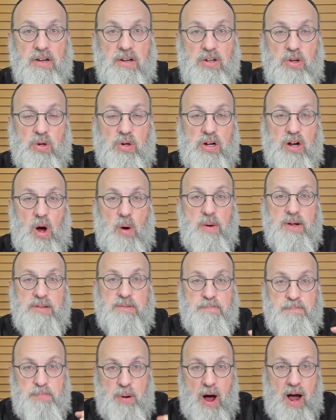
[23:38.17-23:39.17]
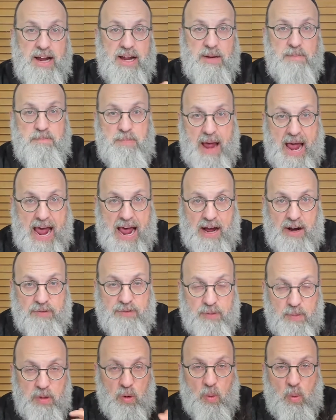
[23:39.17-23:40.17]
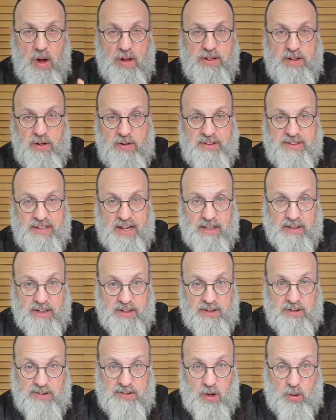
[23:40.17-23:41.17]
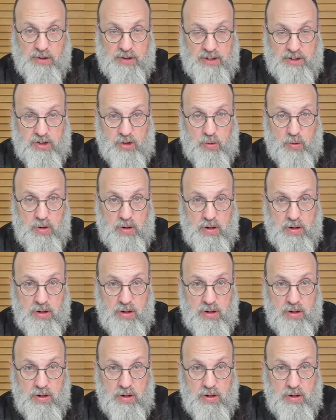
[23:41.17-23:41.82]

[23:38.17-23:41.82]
You could always buy it back from the one that you sold it, sold it to.